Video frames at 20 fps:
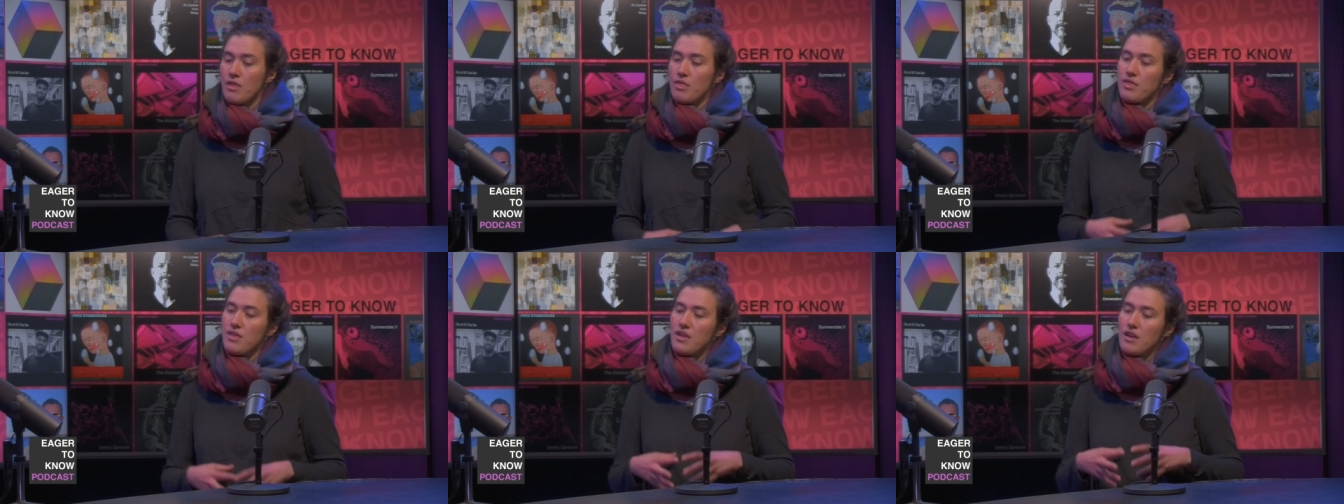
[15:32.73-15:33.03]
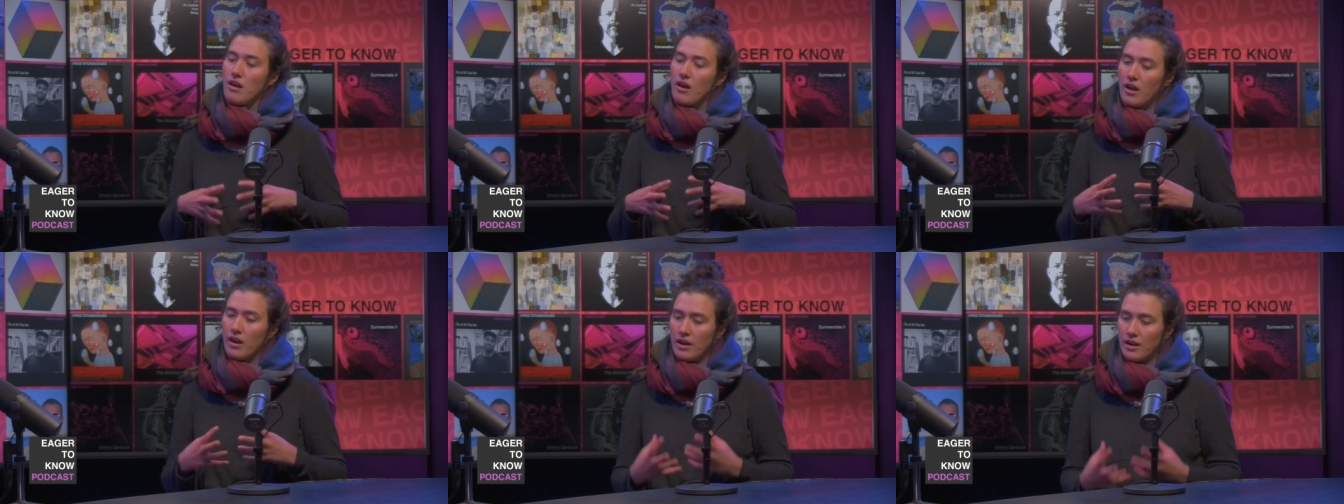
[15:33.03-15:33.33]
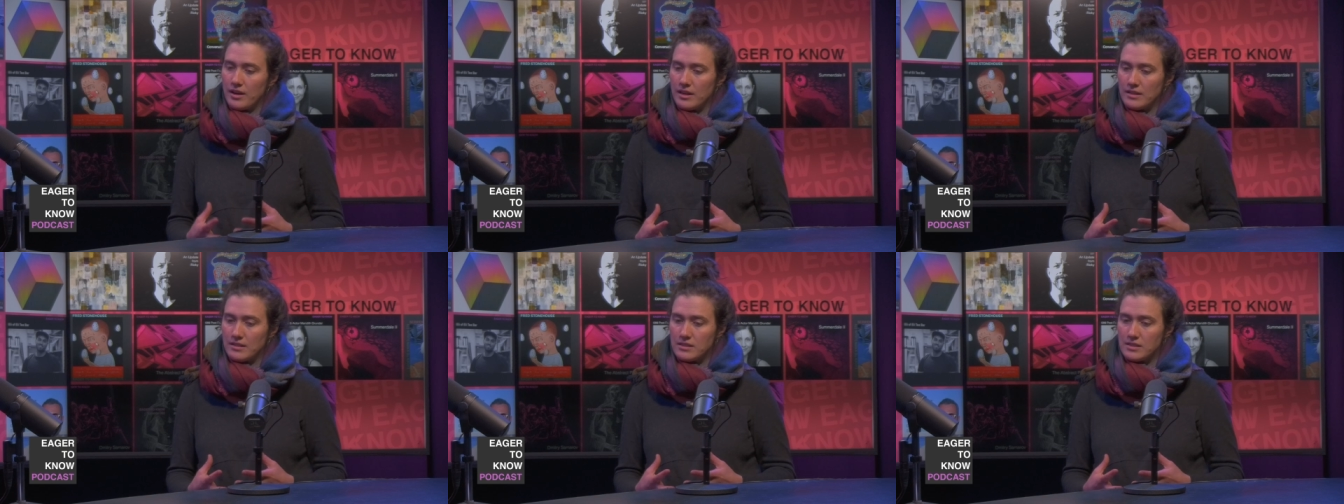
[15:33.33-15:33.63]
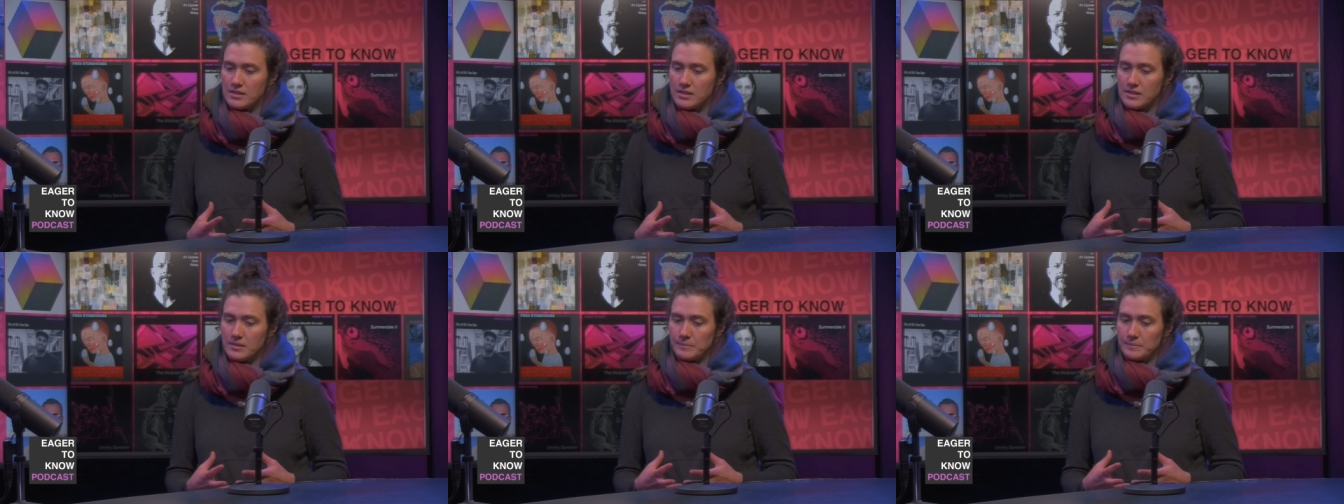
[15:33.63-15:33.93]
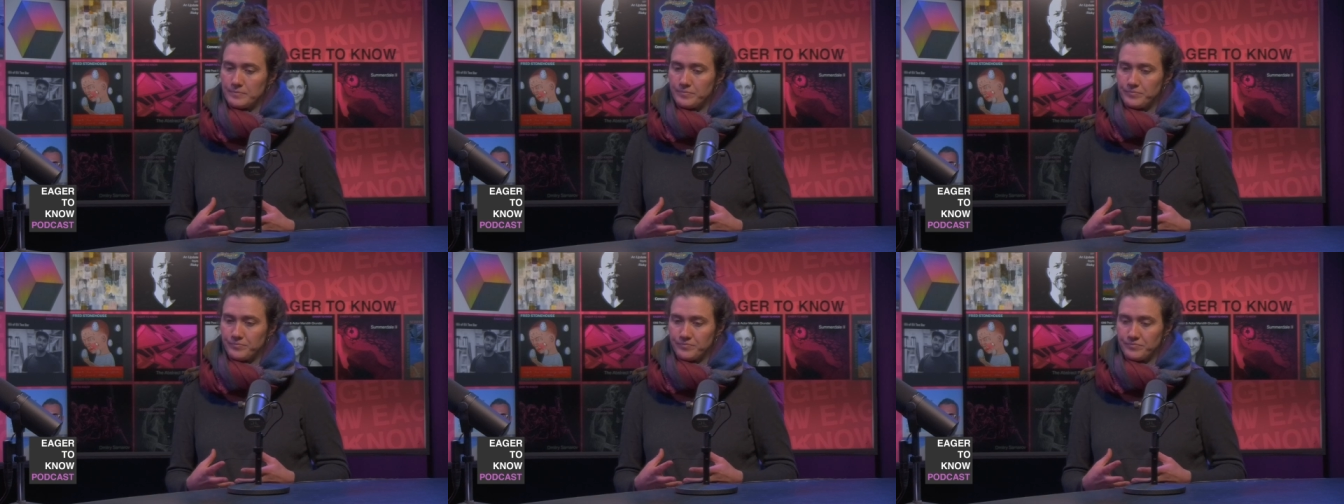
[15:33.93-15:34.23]
The arts
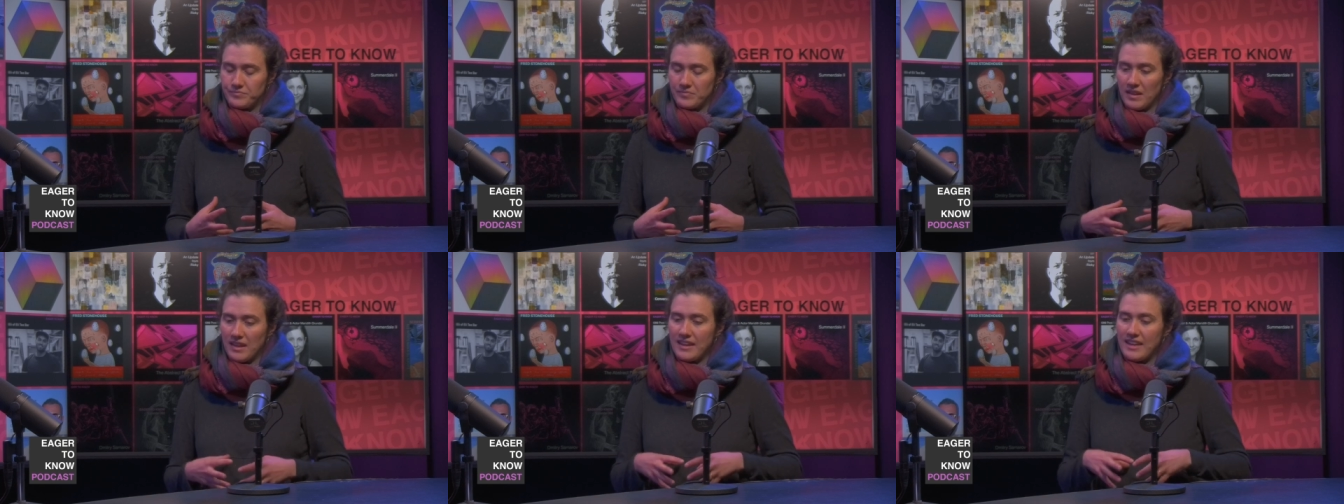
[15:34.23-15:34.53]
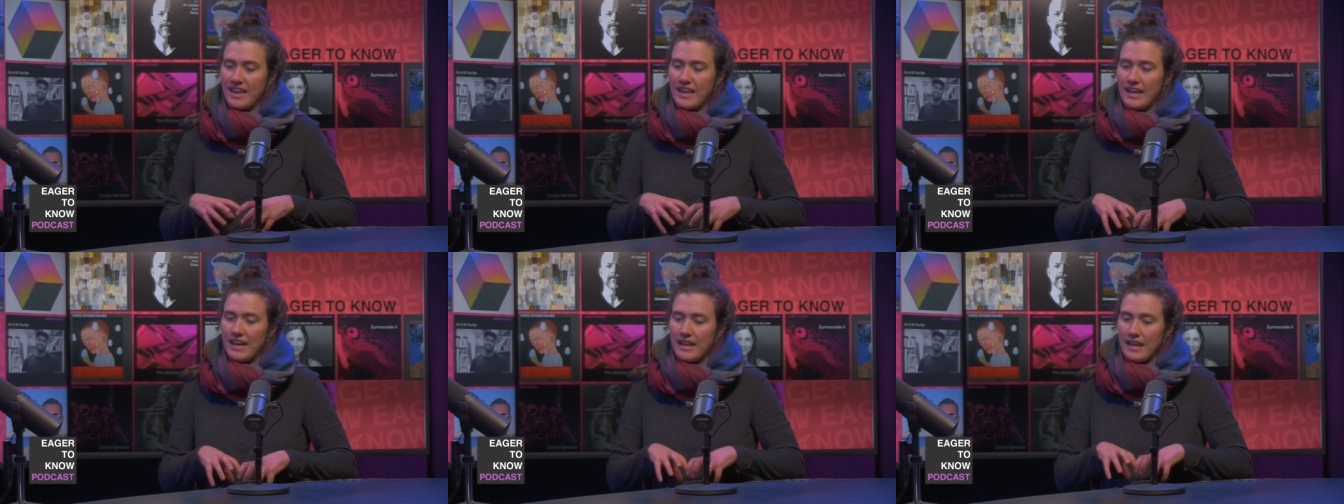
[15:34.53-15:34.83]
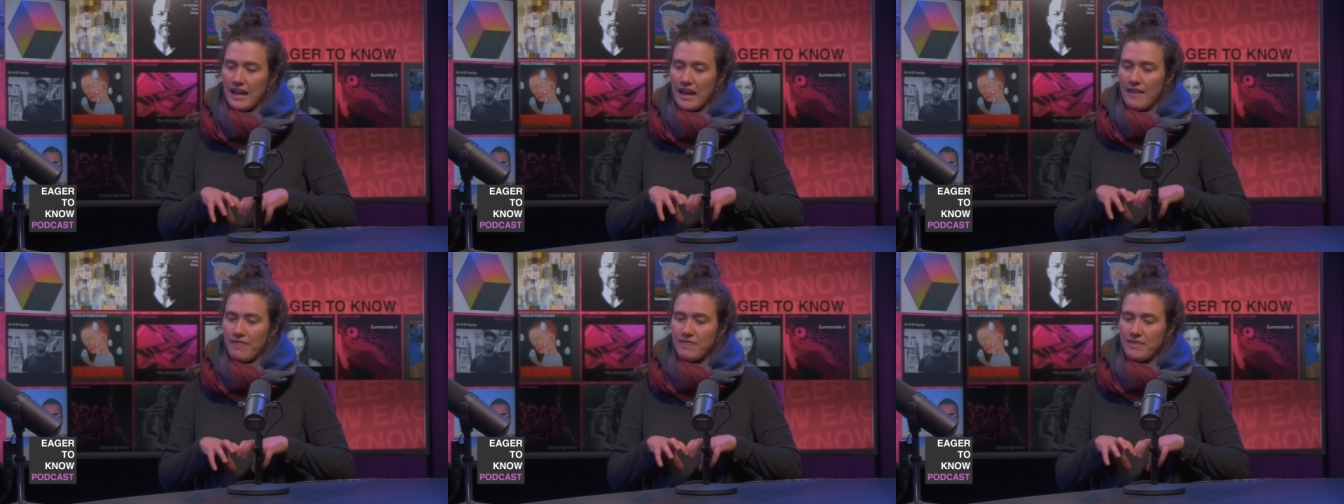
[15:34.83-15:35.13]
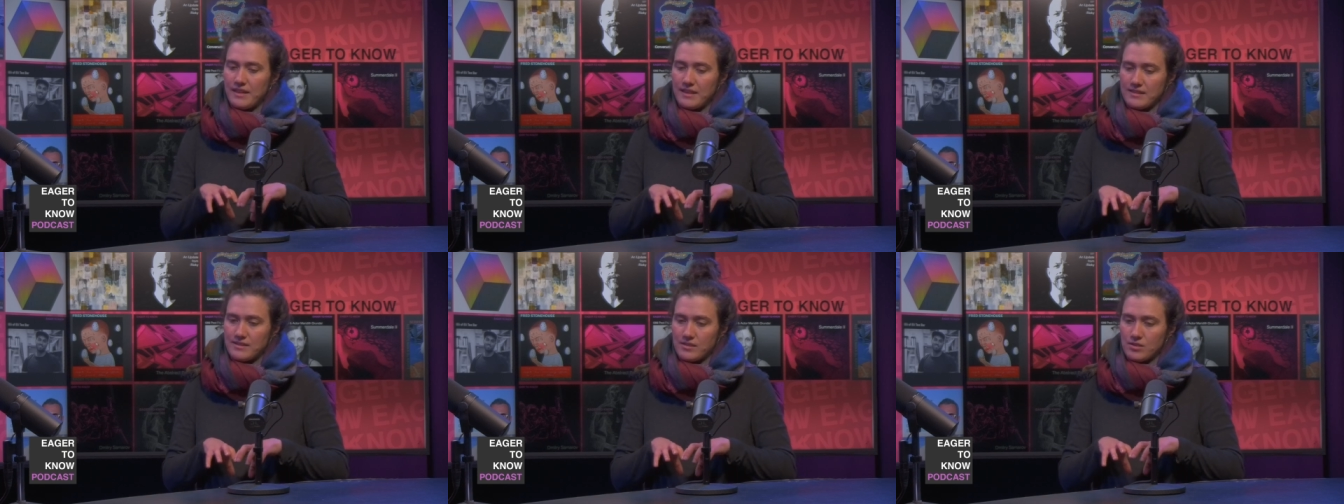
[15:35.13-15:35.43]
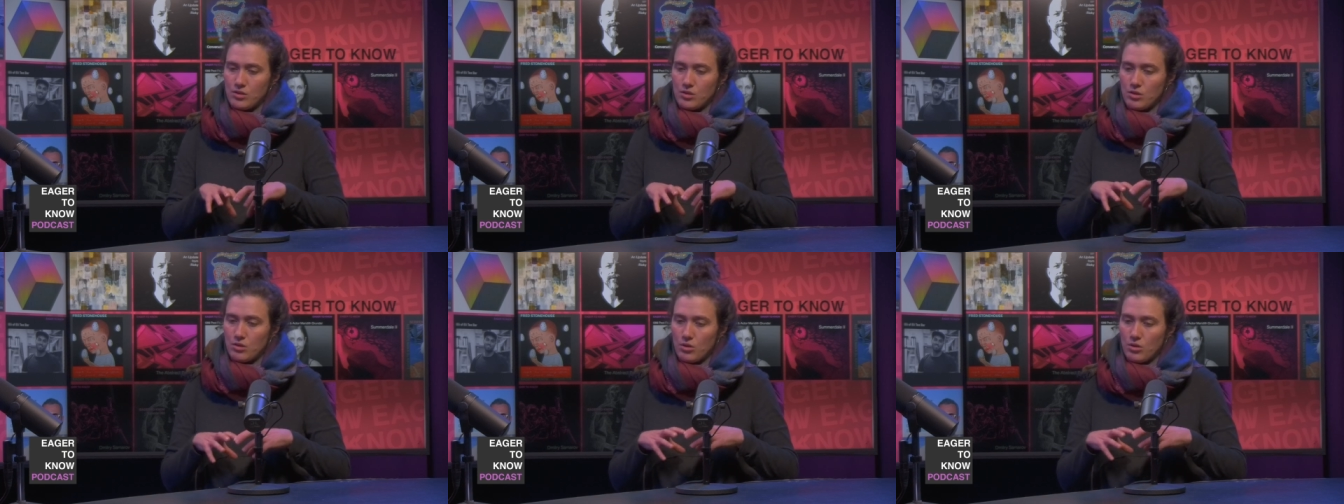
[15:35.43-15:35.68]
get at this